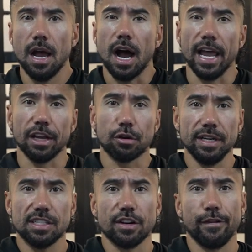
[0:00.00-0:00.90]
I
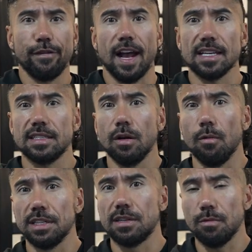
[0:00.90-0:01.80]
increased her fasting
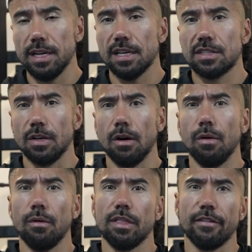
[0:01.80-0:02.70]
once a week.
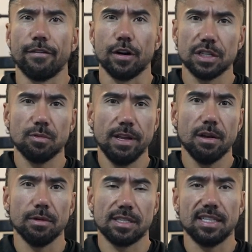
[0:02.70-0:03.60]
So the first
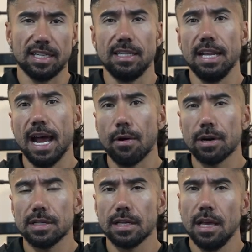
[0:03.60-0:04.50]
week was 16
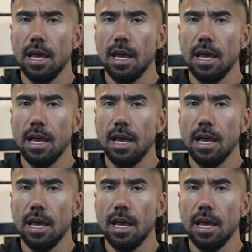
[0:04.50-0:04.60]
hours.